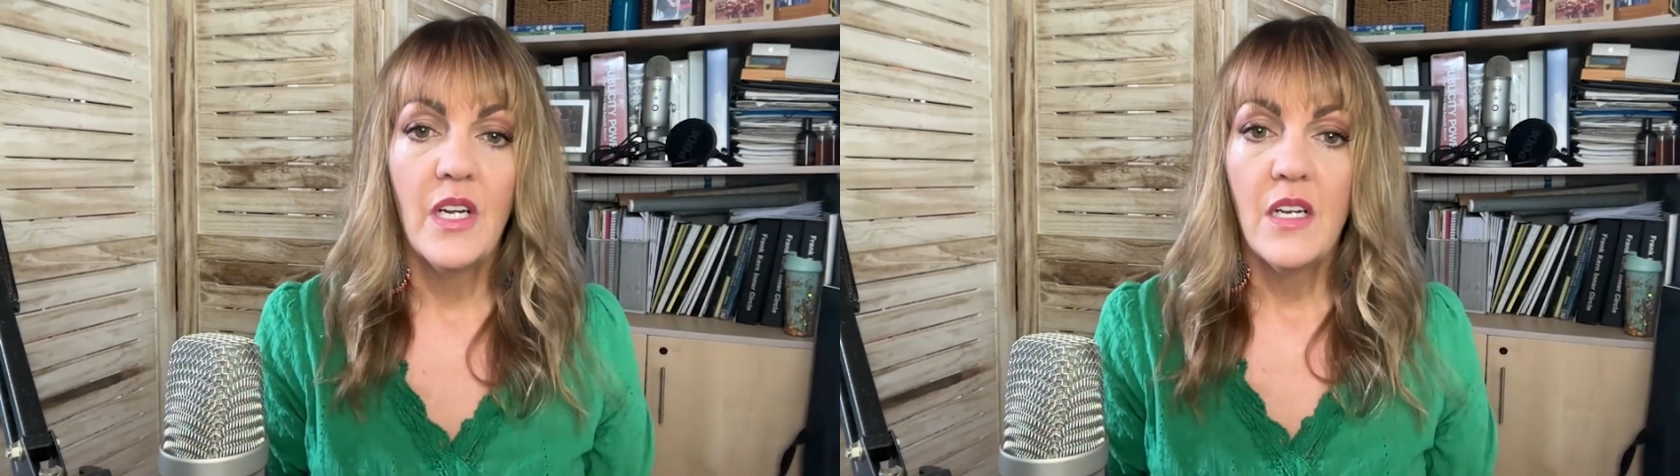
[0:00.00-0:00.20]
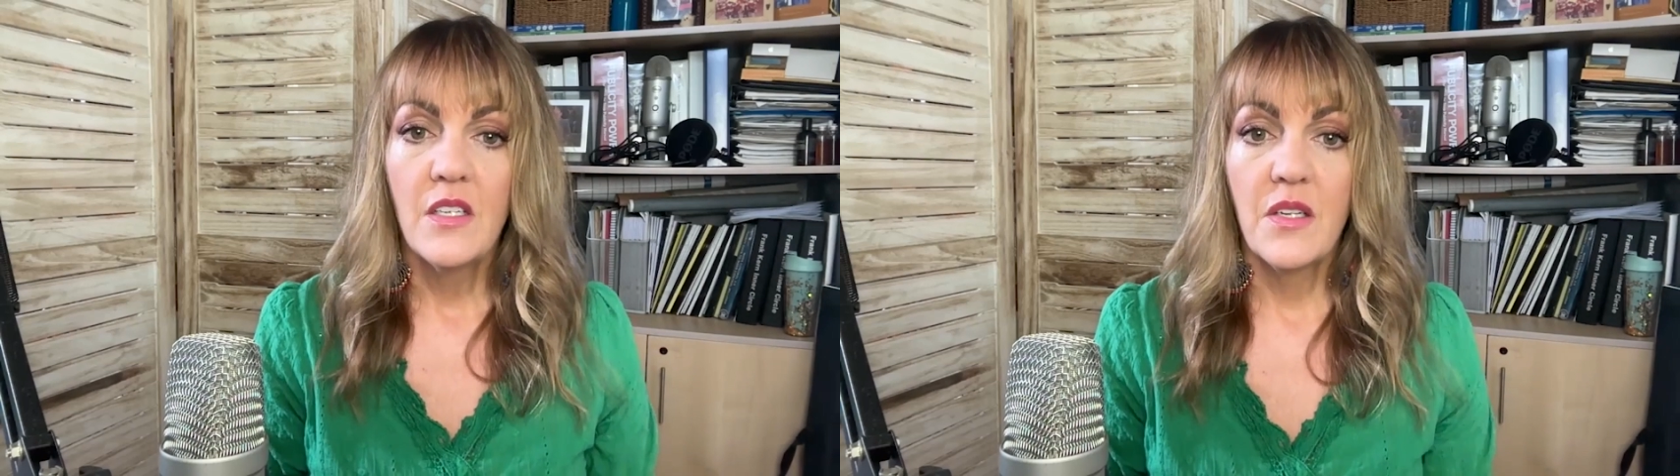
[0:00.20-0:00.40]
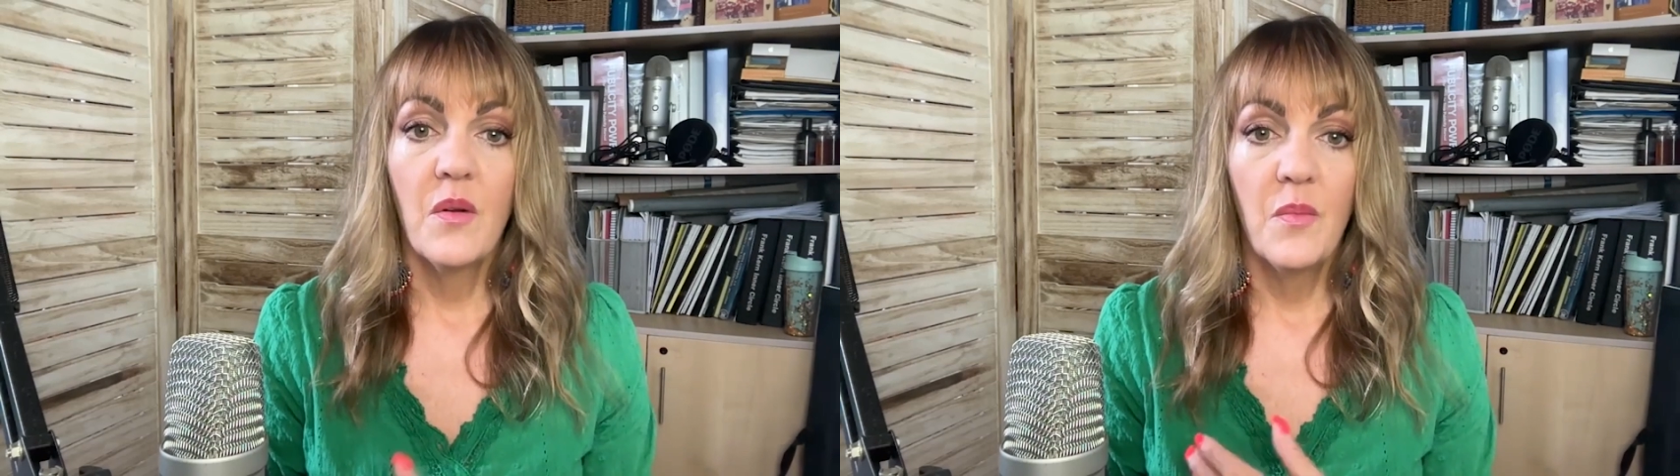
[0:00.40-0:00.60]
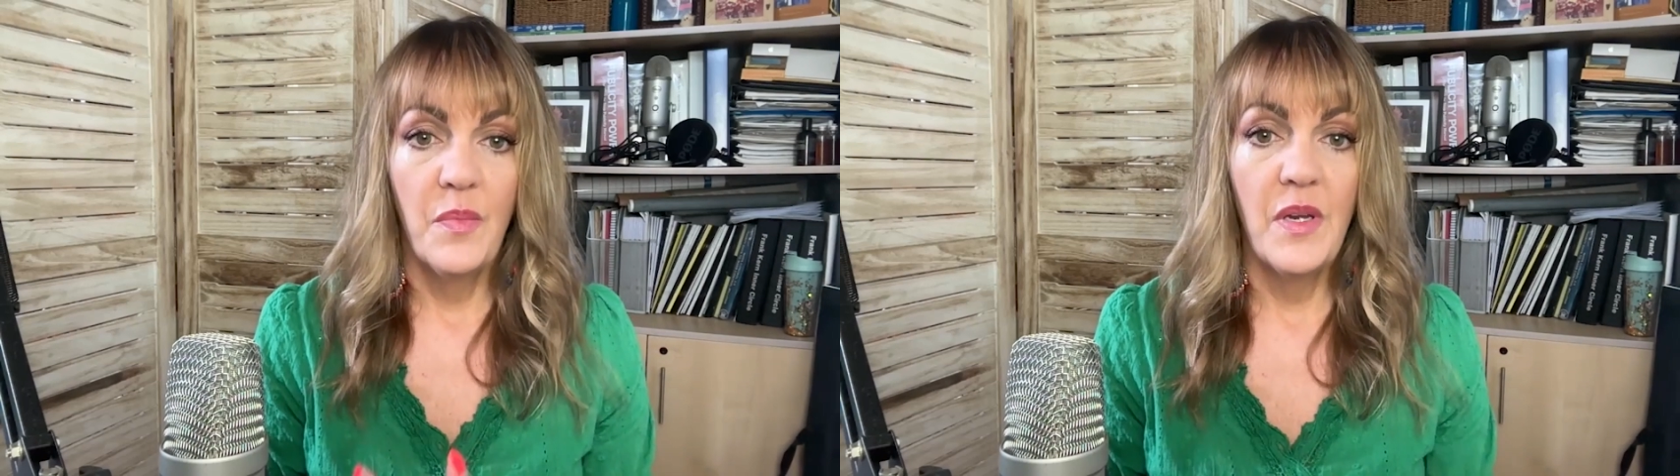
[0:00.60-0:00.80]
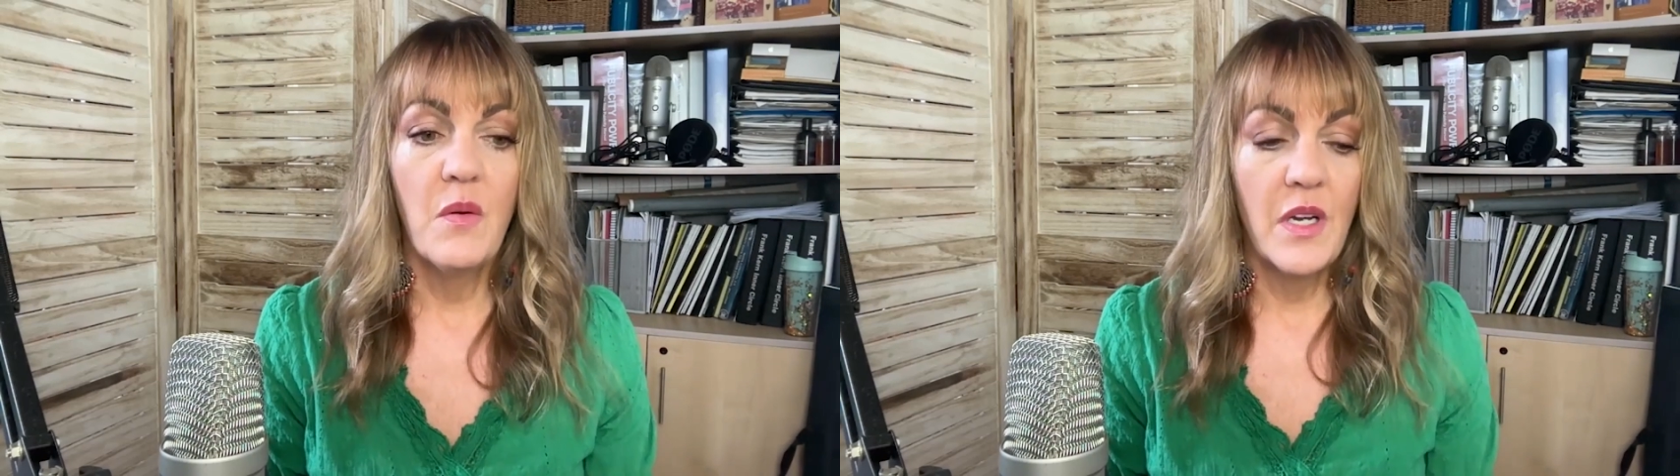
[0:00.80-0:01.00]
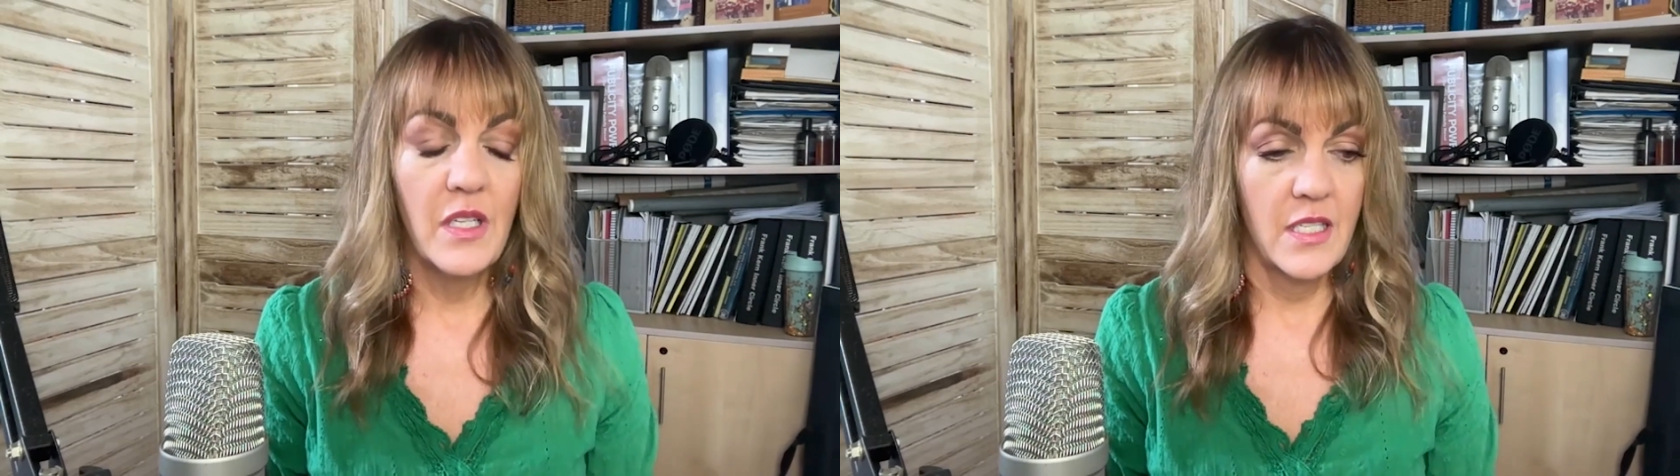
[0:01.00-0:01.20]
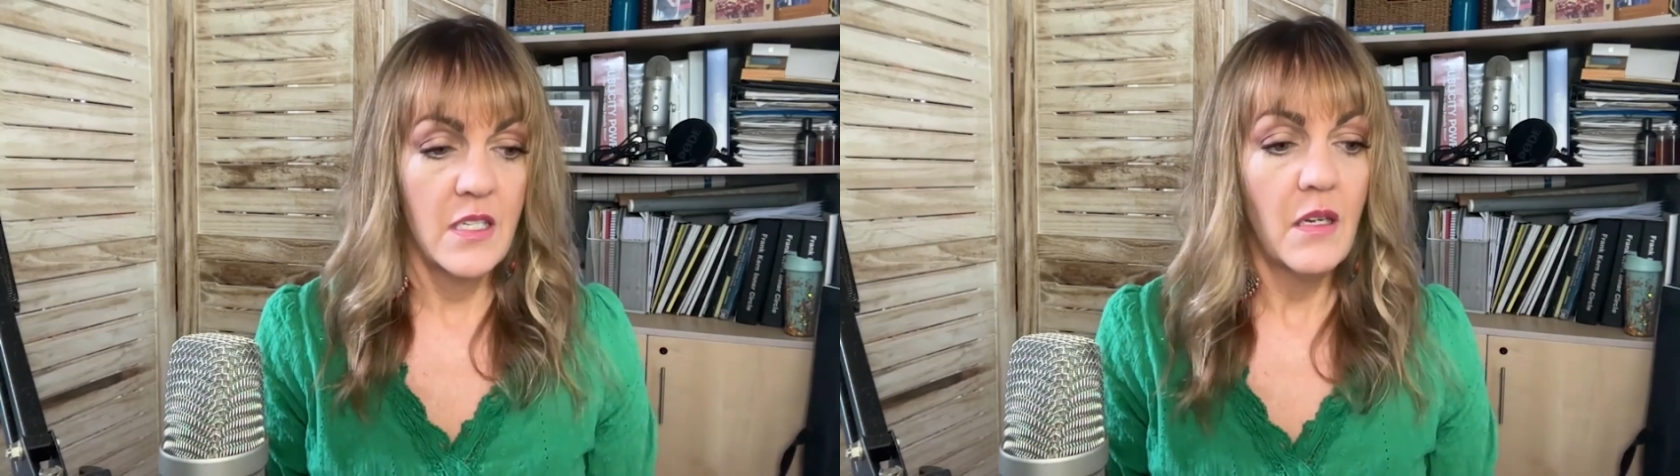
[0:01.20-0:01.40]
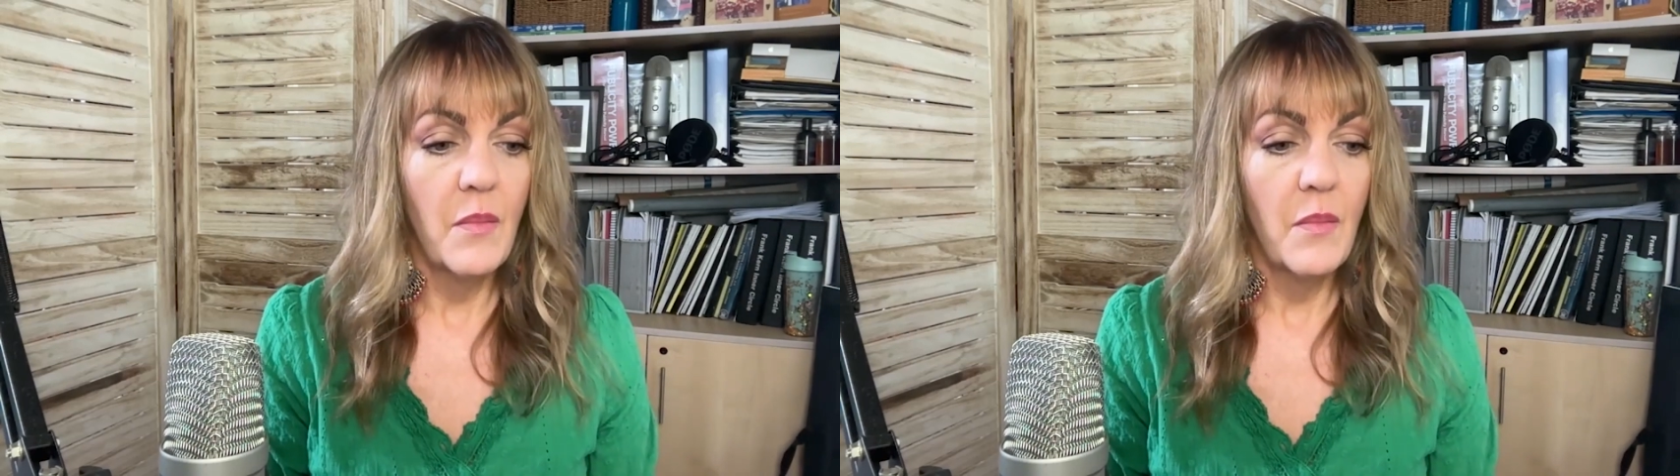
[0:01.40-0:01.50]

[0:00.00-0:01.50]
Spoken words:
So be realistic